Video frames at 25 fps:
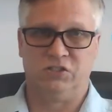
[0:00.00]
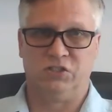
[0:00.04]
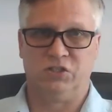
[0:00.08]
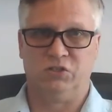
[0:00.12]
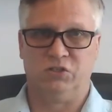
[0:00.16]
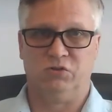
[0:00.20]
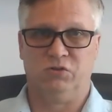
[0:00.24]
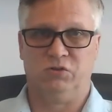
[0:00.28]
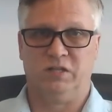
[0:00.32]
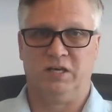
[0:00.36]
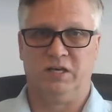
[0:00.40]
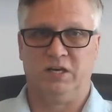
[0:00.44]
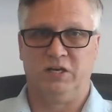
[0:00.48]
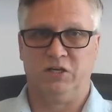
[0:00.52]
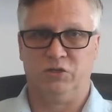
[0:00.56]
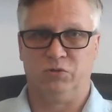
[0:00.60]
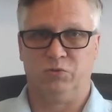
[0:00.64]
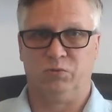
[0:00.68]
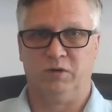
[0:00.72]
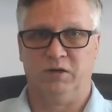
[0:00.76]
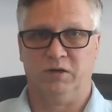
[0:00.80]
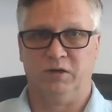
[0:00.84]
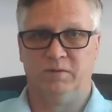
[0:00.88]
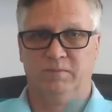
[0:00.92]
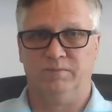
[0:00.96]
to do that as
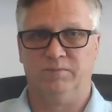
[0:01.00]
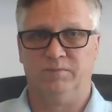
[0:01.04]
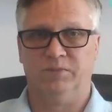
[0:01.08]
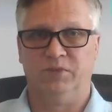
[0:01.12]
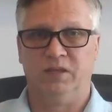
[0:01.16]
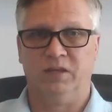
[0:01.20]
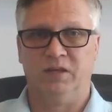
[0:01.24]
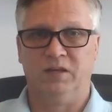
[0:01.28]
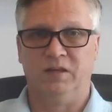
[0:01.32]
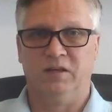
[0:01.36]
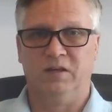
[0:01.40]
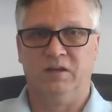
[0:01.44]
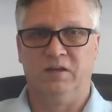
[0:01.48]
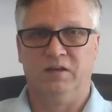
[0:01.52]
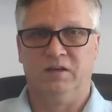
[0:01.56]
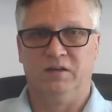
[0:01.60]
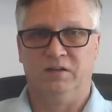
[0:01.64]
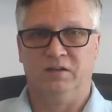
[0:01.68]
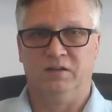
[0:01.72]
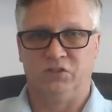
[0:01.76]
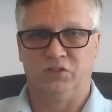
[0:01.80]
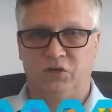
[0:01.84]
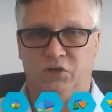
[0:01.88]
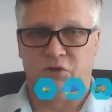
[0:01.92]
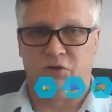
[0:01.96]
well.
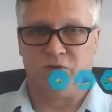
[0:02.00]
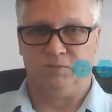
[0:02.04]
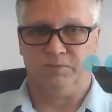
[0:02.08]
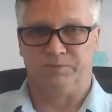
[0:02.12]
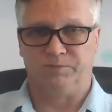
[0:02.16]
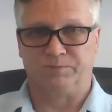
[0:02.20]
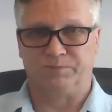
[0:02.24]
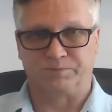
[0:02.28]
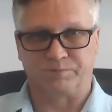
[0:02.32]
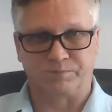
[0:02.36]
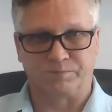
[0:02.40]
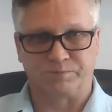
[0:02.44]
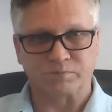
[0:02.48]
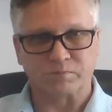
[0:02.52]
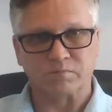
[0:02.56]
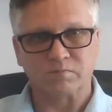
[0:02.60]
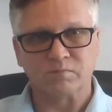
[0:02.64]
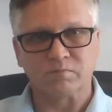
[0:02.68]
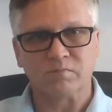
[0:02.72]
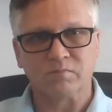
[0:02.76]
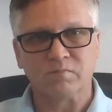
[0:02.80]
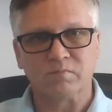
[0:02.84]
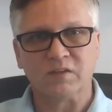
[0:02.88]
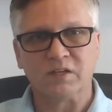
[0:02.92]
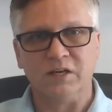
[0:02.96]
So
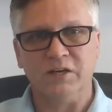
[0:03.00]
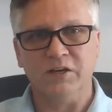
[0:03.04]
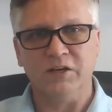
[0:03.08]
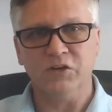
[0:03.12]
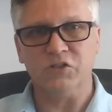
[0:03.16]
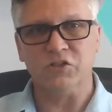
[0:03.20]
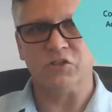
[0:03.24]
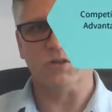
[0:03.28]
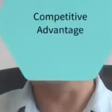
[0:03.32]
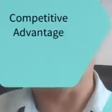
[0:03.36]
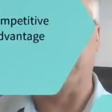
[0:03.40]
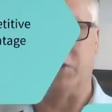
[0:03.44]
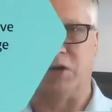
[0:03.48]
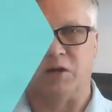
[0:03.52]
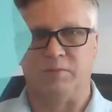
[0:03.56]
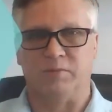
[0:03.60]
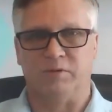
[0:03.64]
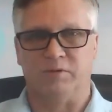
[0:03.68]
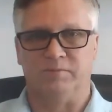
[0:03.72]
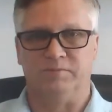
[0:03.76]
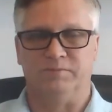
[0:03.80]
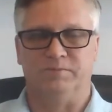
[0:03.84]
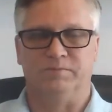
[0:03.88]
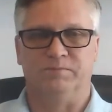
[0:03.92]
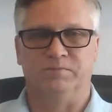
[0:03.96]
here's the problem.